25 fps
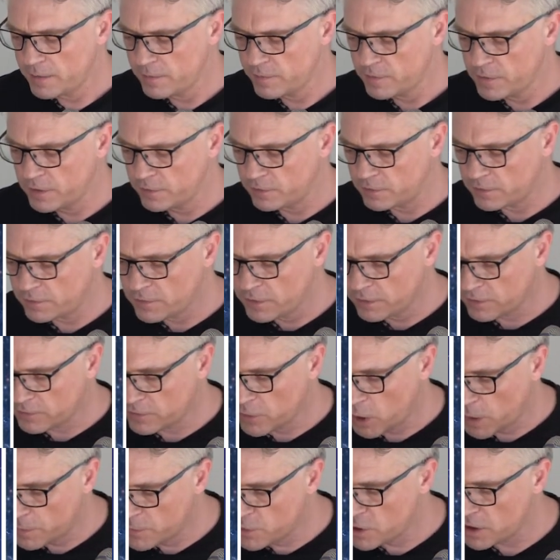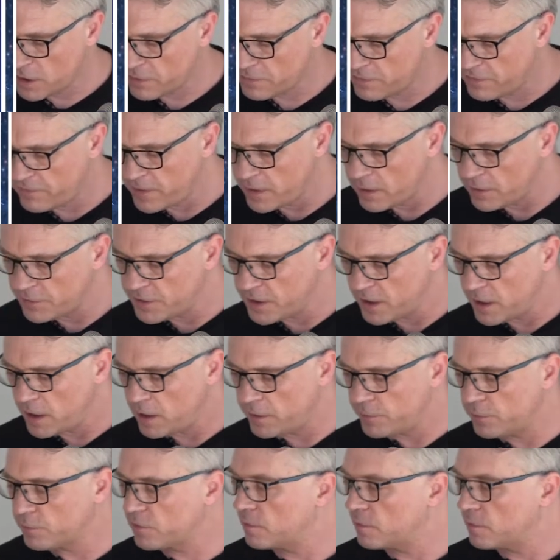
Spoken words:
This object fell down.